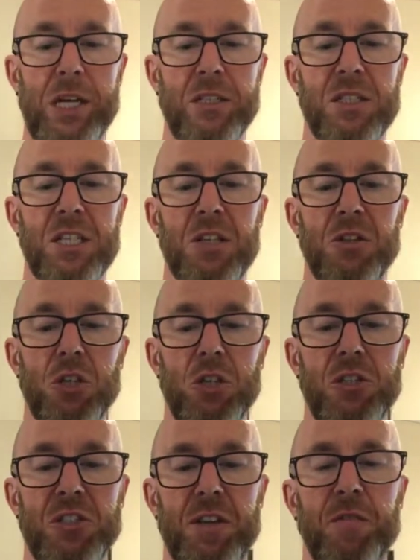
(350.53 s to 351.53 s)
I know what I'm doing on
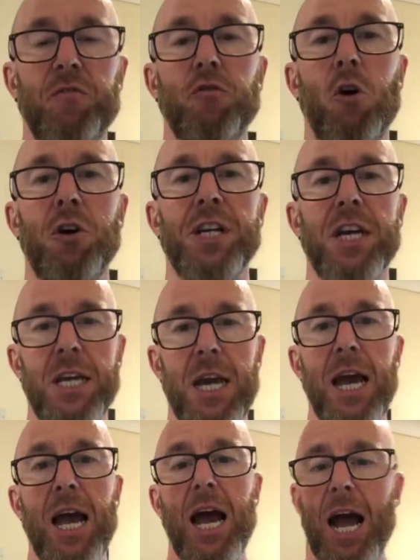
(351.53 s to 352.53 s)
Tuesday,
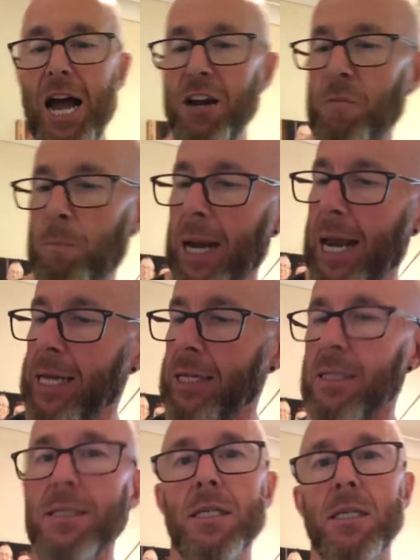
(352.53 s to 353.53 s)
Wednesday, Thursday and
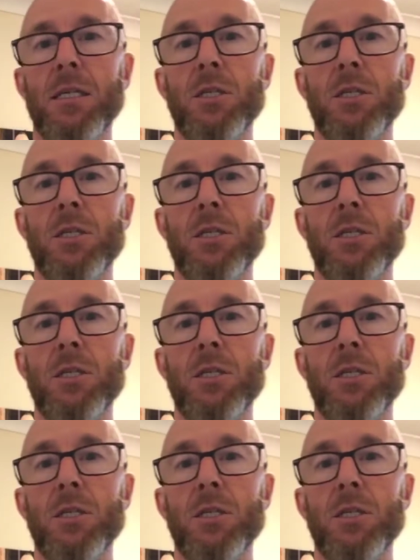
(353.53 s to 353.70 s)
Friday.